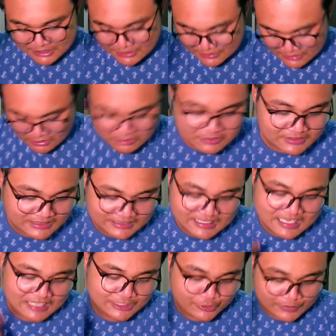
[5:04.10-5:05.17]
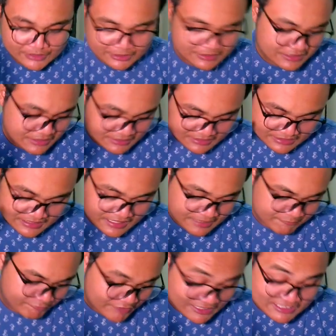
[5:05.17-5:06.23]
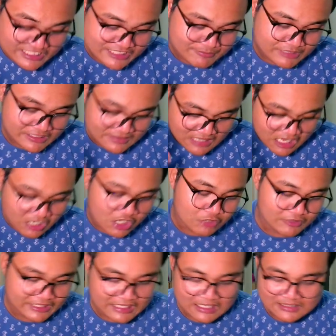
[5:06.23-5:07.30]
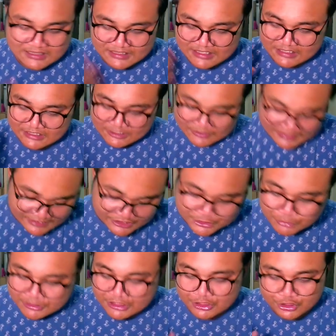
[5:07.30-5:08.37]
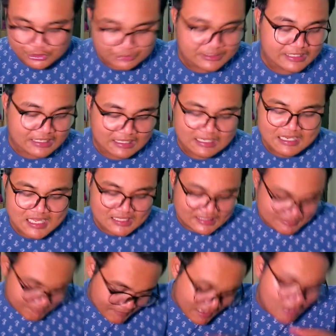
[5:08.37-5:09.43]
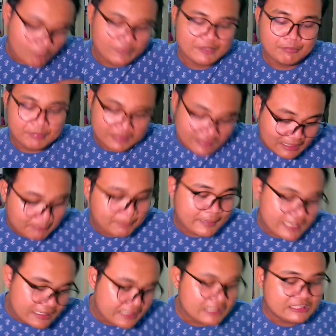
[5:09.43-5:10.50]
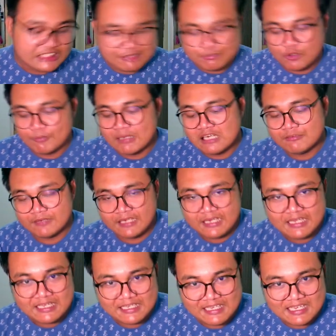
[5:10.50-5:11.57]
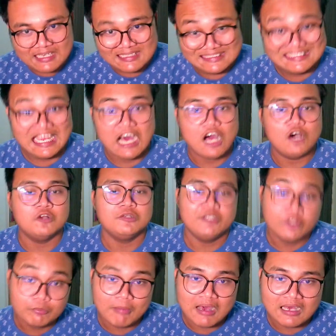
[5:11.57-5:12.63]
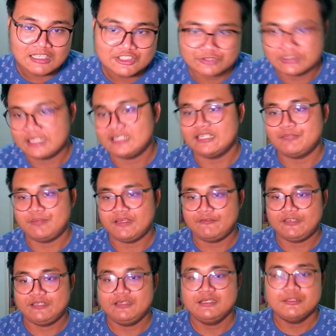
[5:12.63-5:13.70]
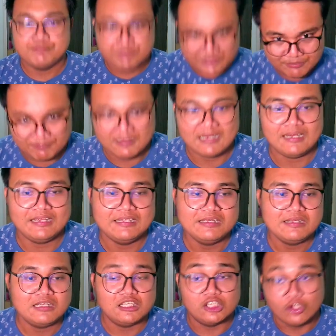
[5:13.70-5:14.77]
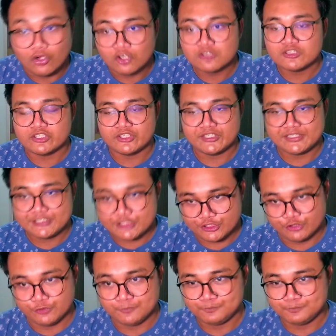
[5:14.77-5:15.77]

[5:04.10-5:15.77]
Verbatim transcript: no they you they victim ni dagoni ha they didn't show the luriha, they meawi be a pega de bomave, gaza on lubas ready baby. Pshipare. Law 32.